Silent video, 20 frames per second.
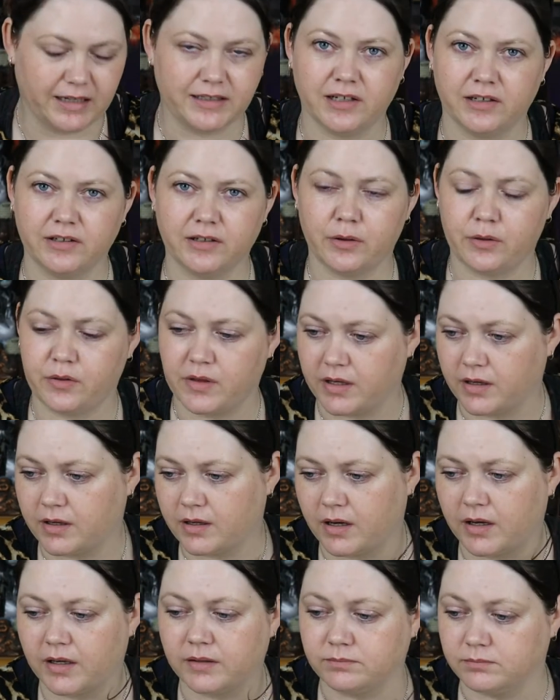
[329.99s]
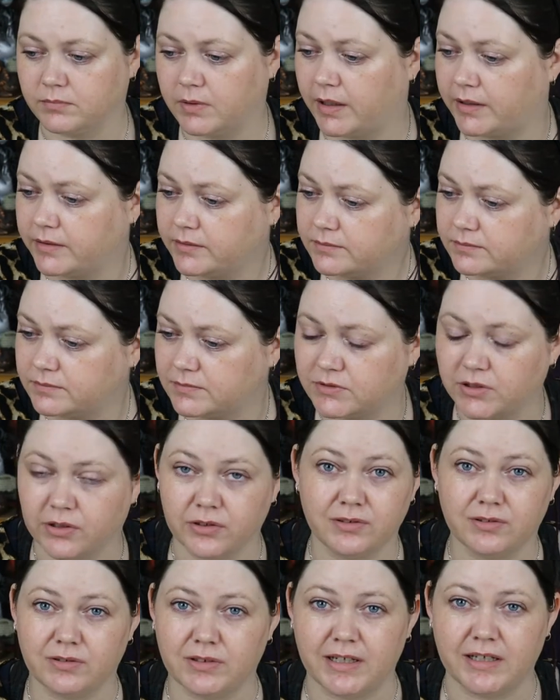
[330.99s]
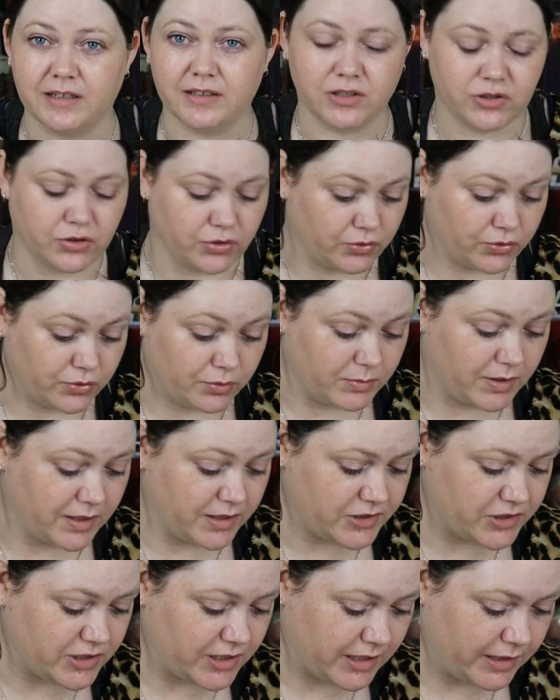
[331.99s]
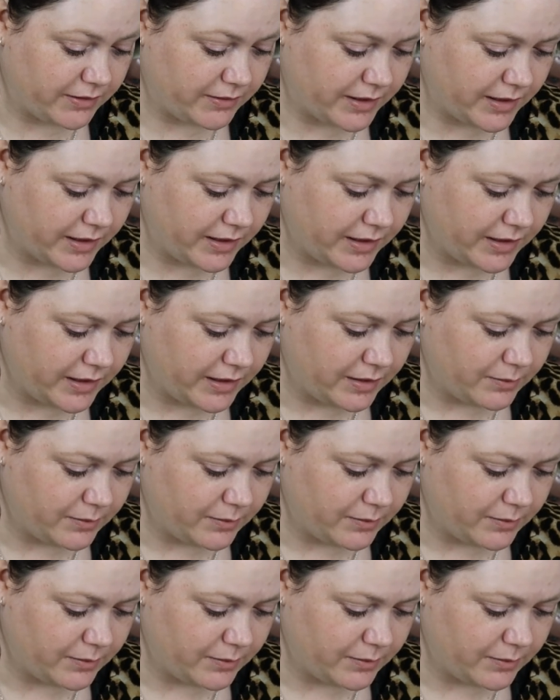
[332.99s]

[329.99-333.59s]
I don't think I might don't need it too much anyway.